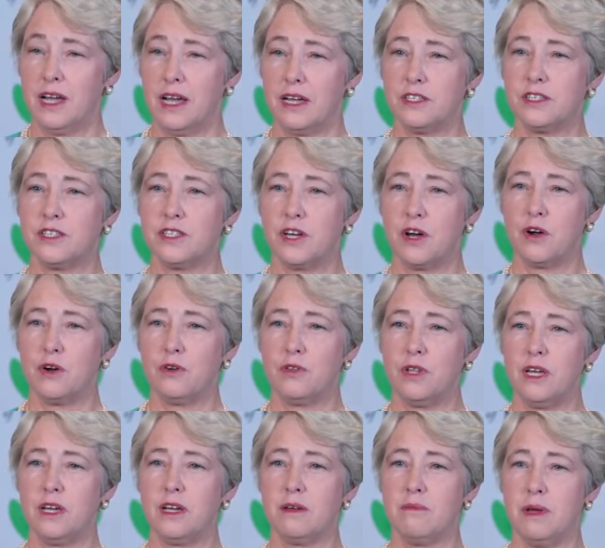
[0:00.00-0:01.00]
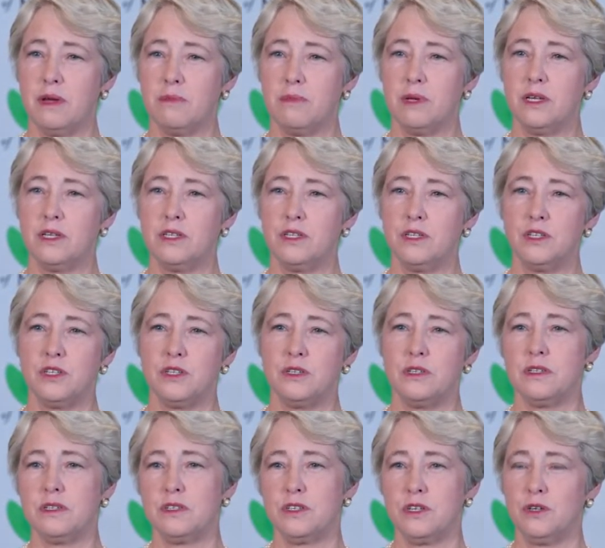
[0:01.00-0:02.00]
And so the commitment
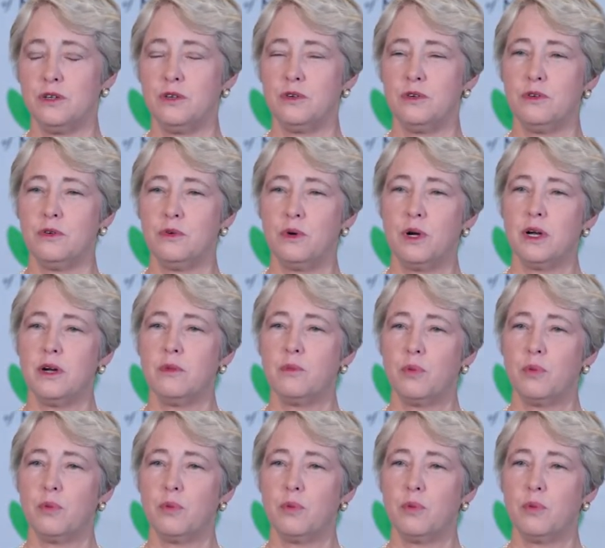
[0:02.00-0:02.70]
to